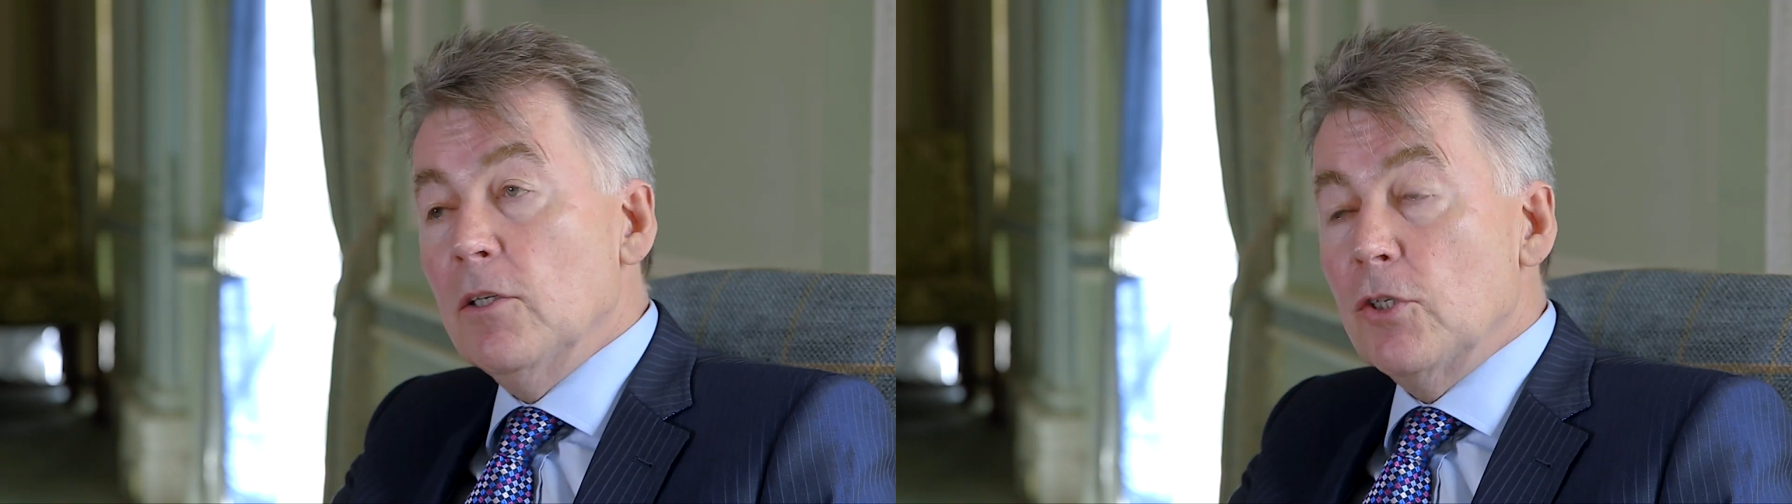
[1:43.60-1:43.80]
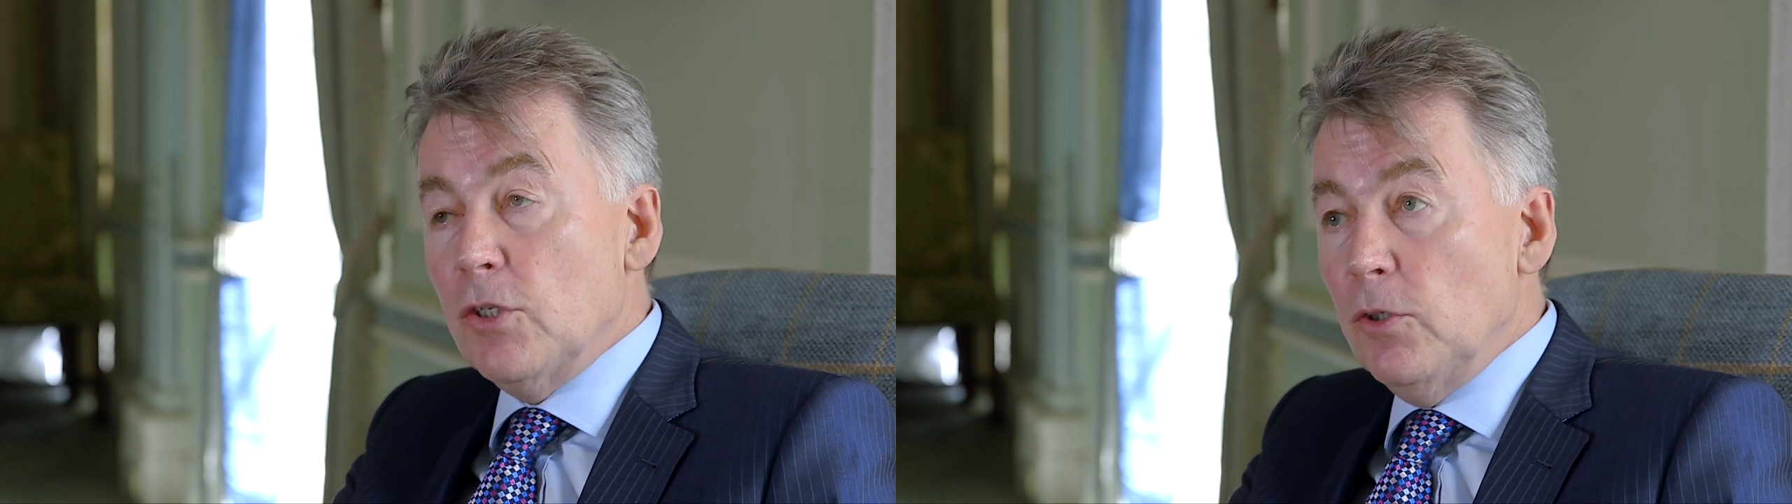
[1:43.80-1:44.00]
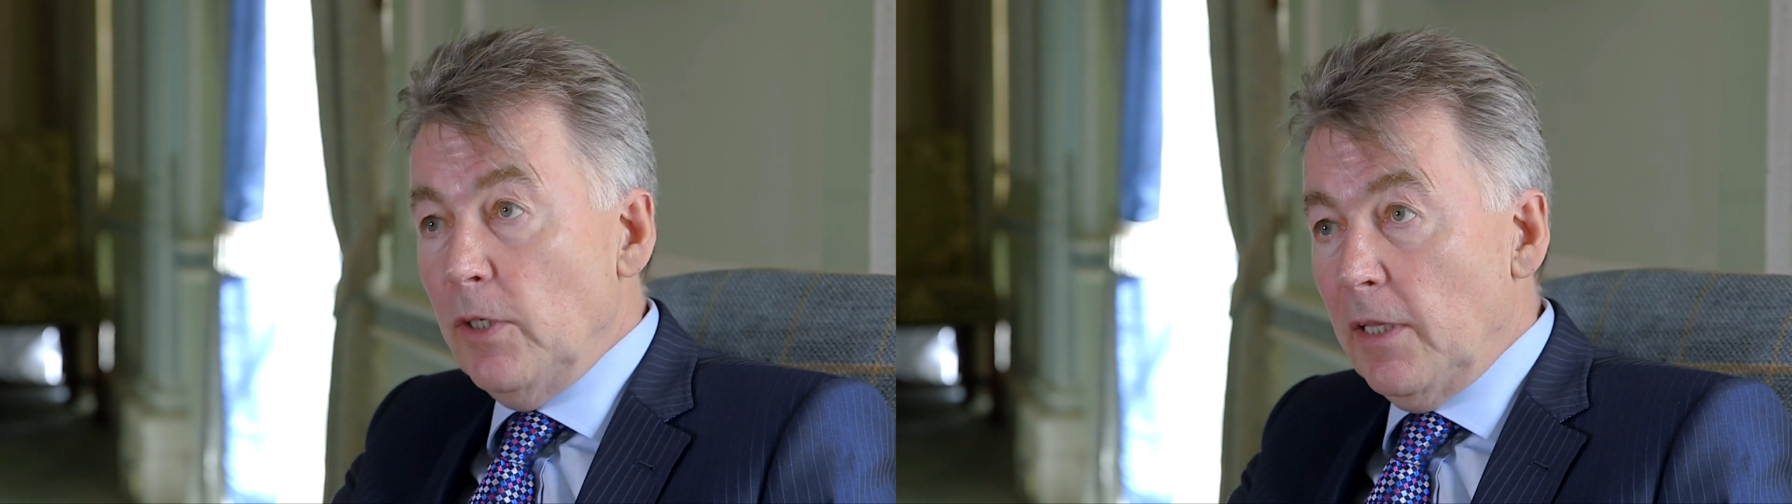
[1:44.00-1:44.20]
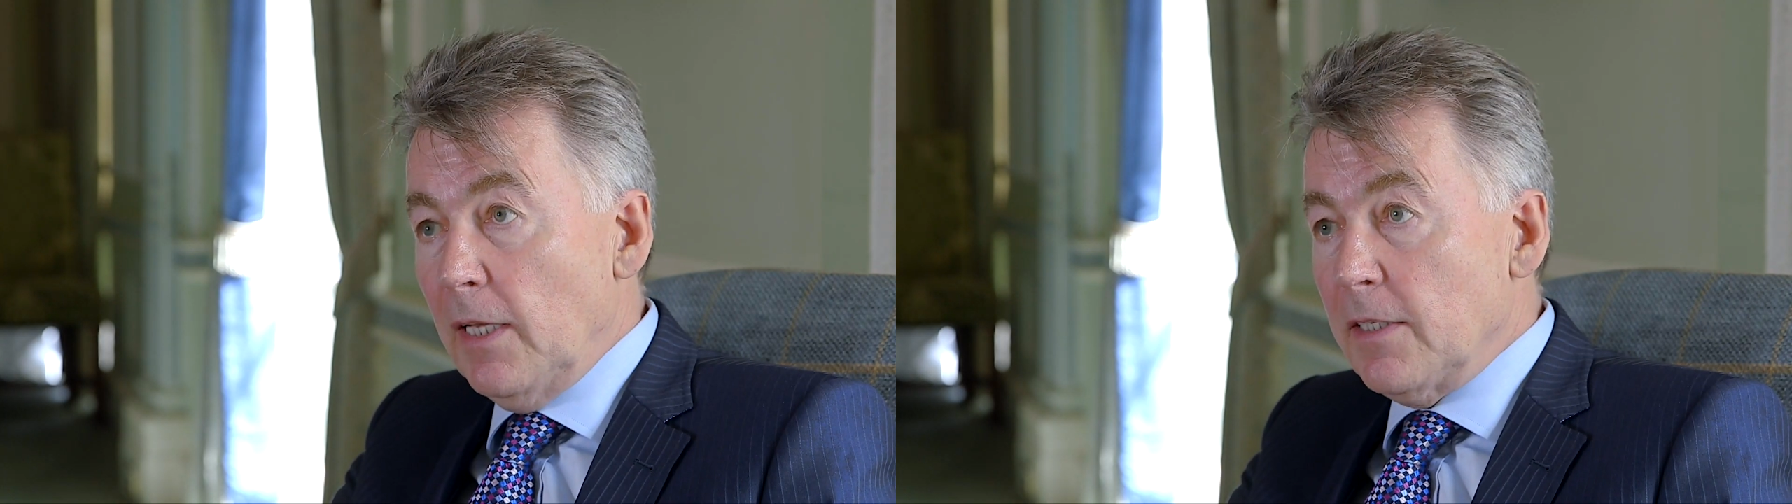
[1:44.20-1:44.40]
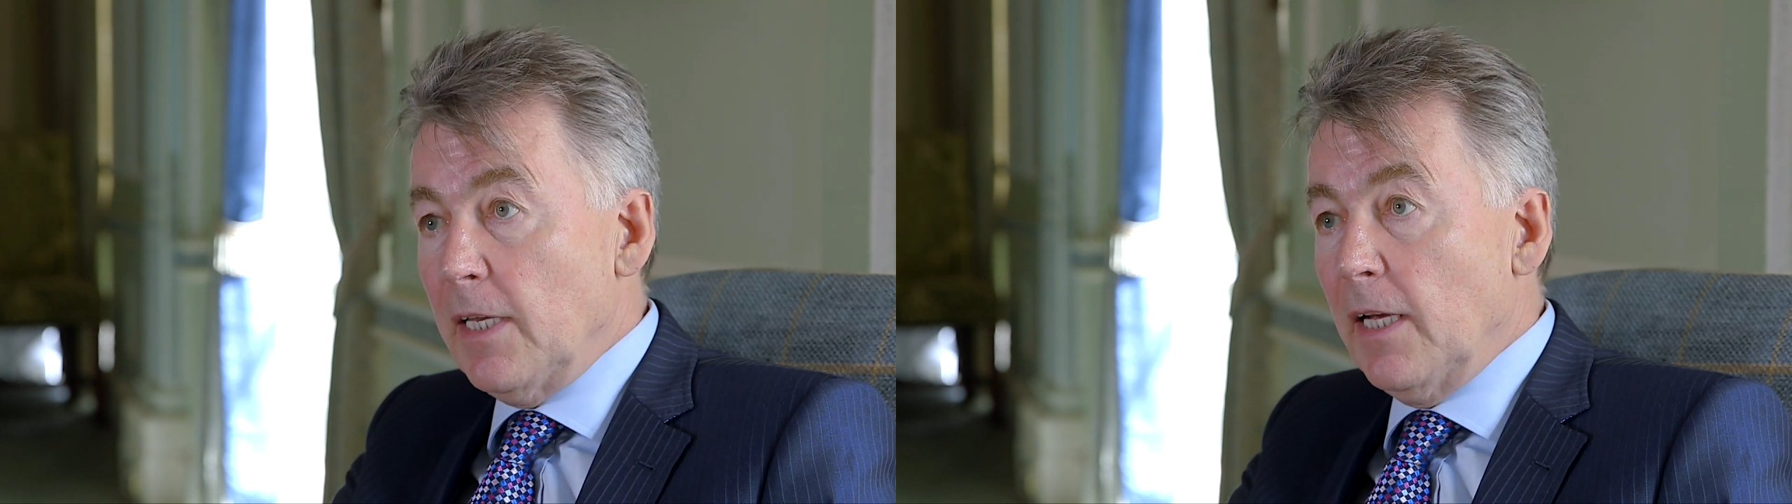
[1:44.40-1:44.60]
the sooner
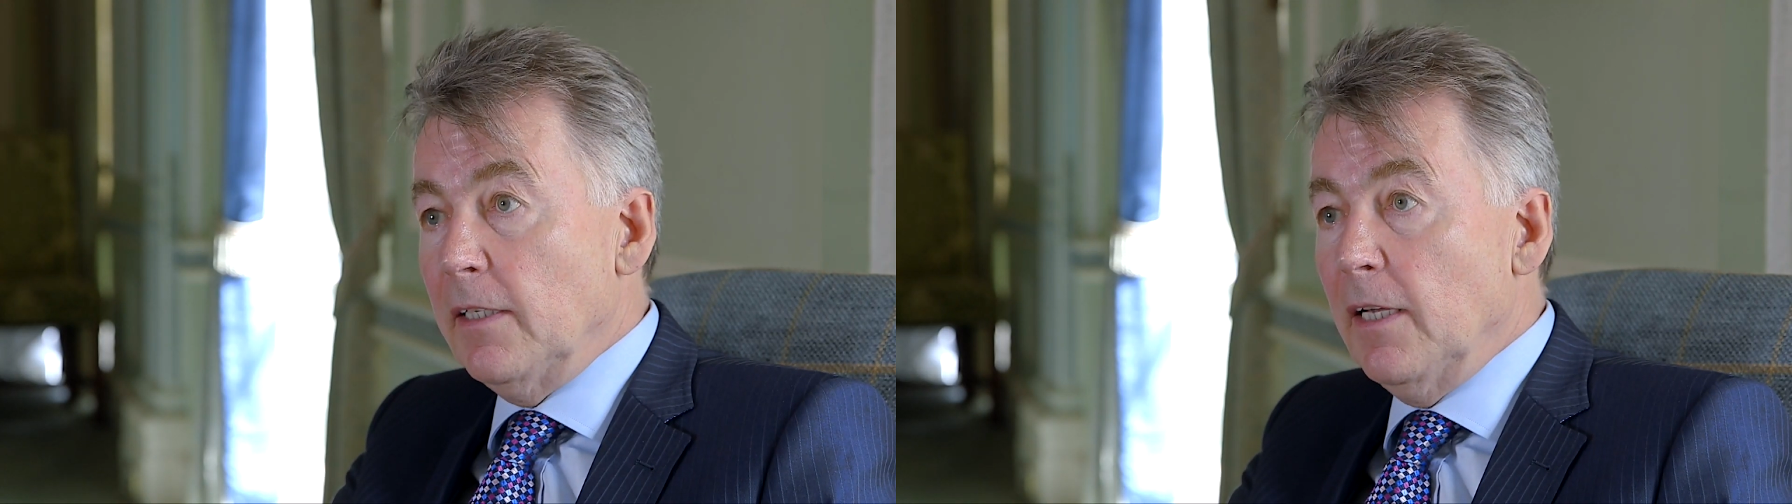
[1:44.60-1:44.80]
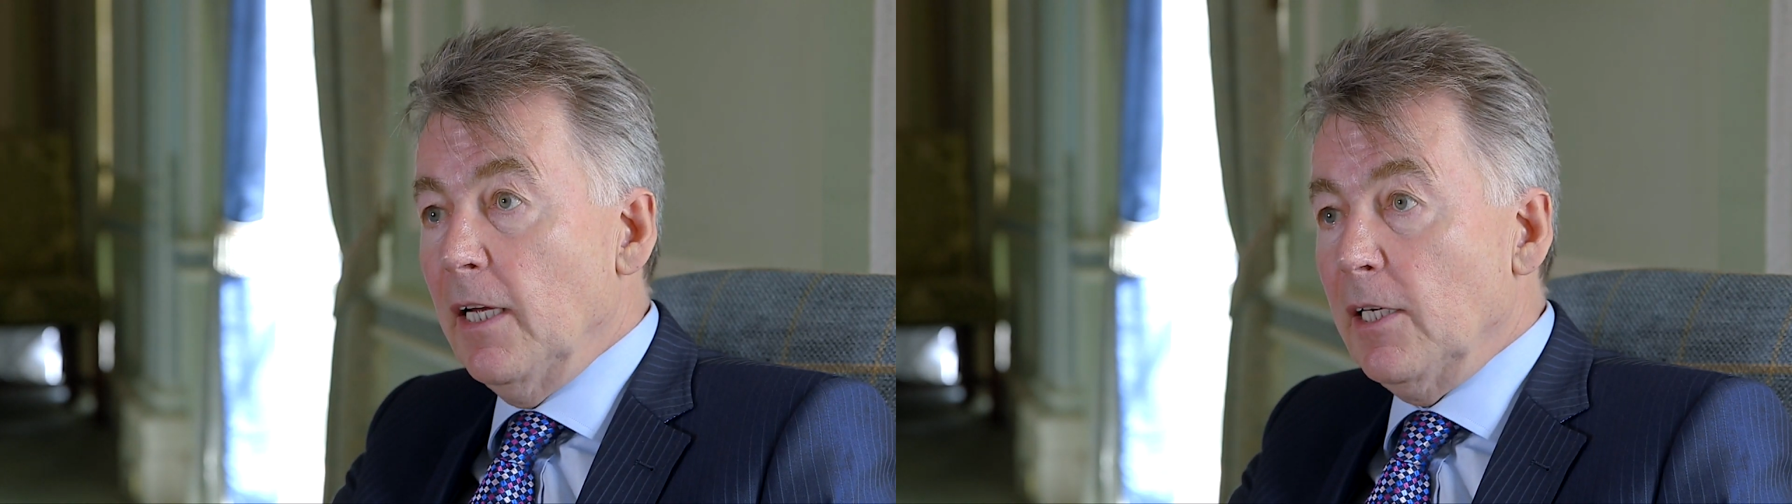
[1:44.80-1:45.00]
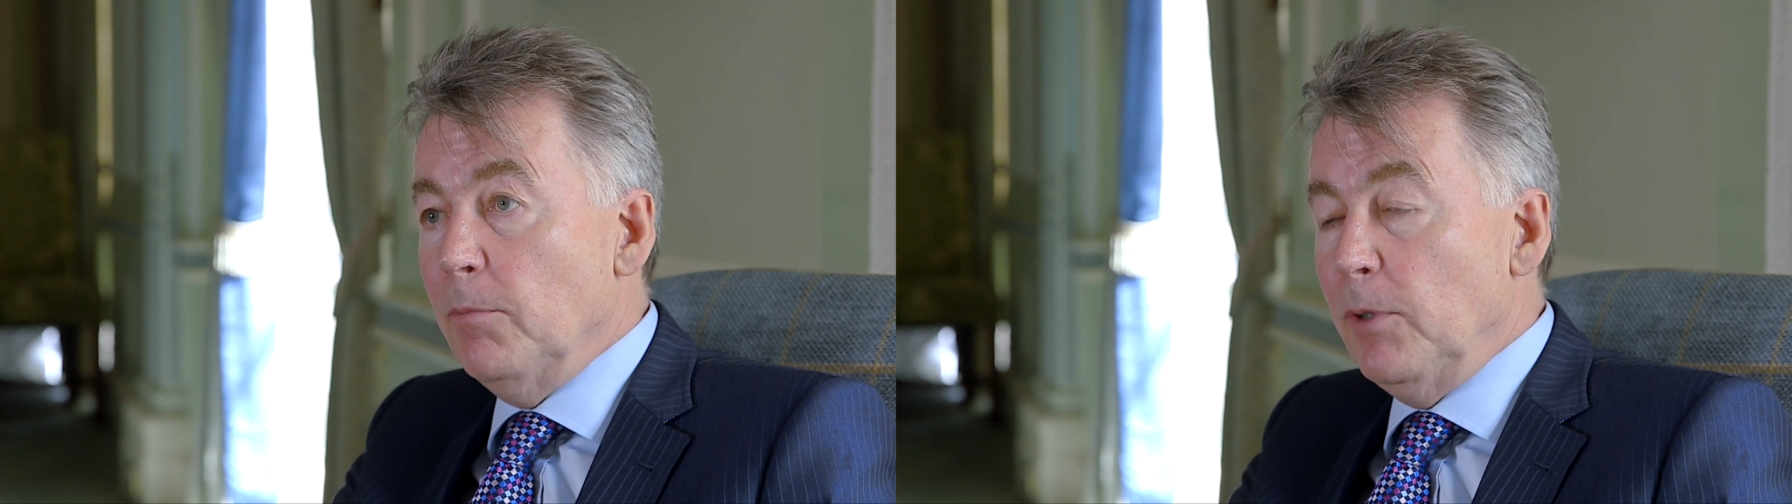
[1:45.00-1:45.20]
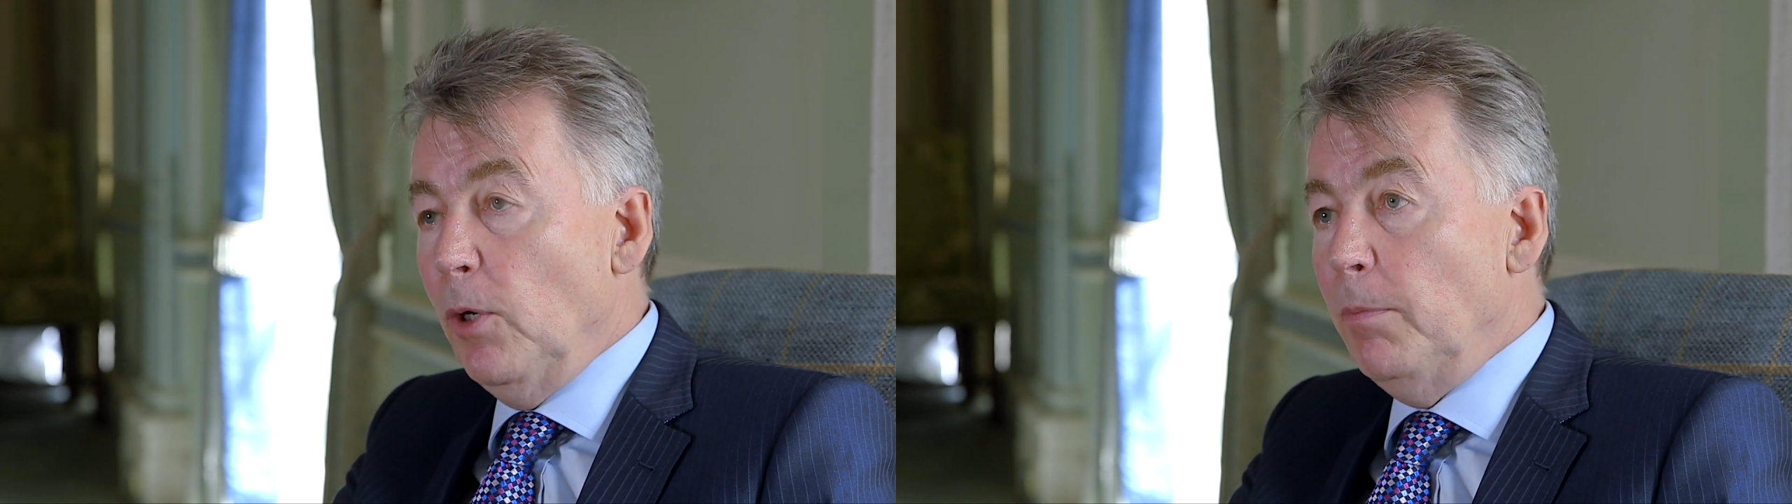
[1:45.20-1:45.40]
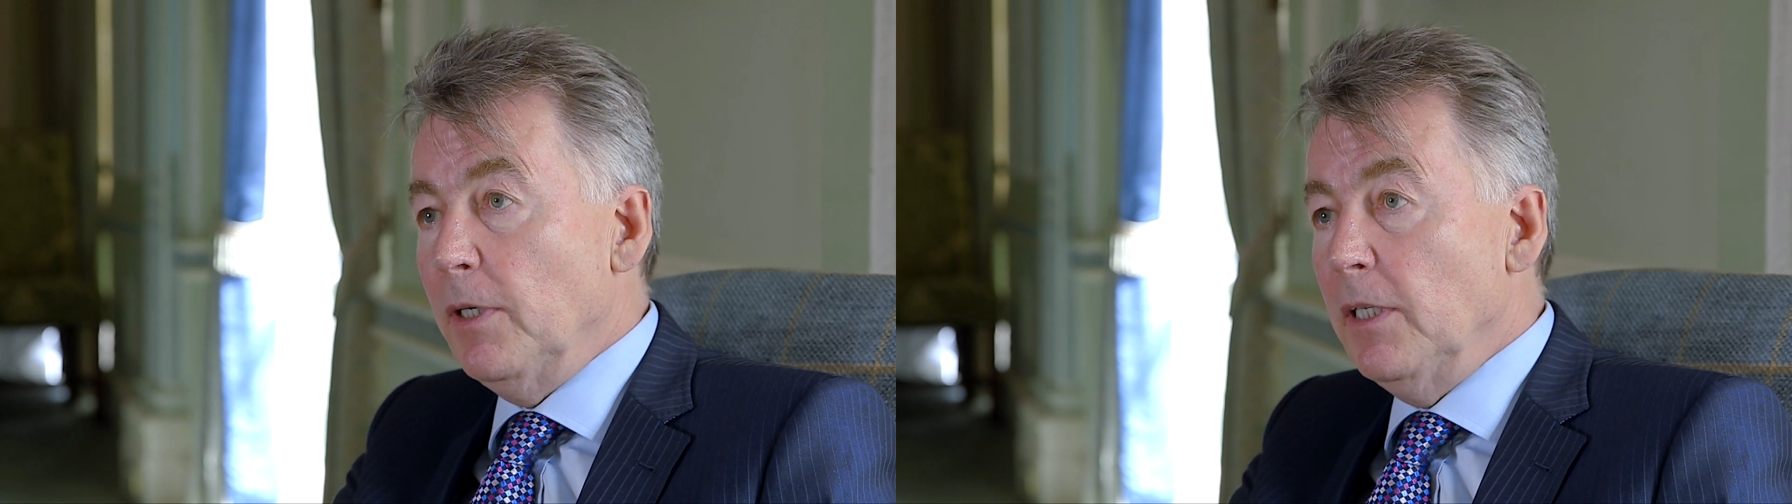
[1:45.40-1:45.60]
that second eye can be
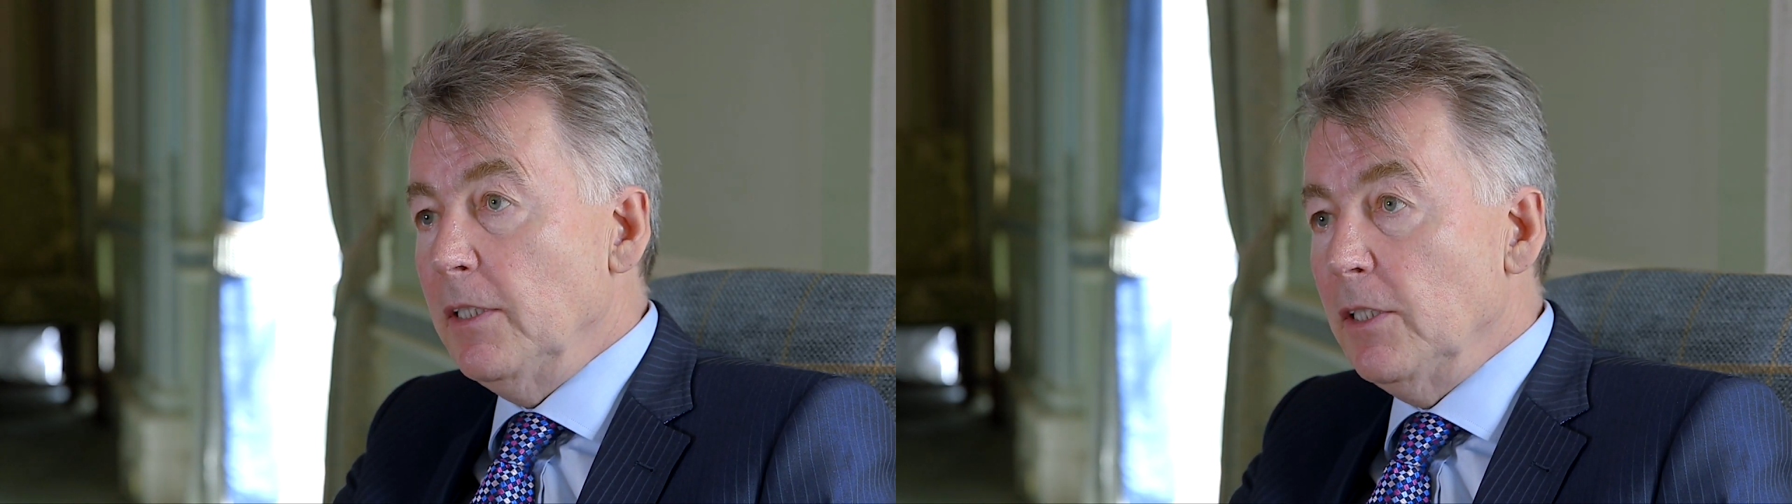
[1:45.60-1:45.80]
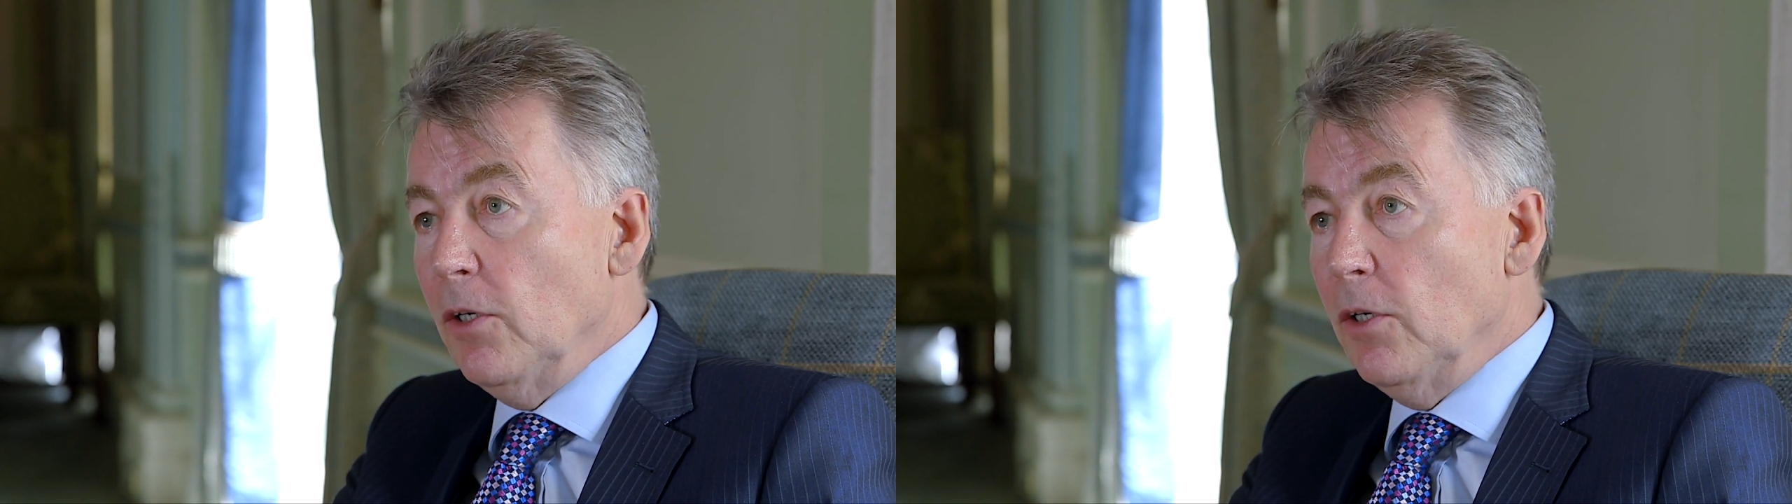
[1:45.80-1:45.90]
operated